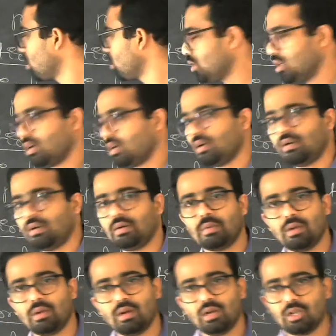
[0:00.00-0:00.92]

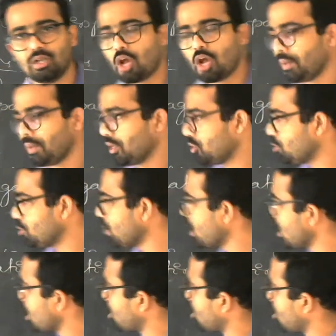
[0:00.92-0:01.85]
the topic to
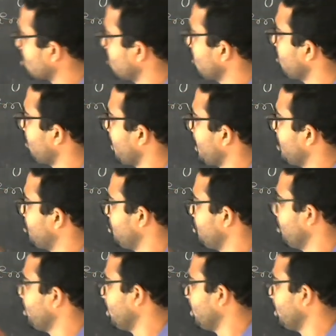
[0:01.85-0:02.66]
be concentrated here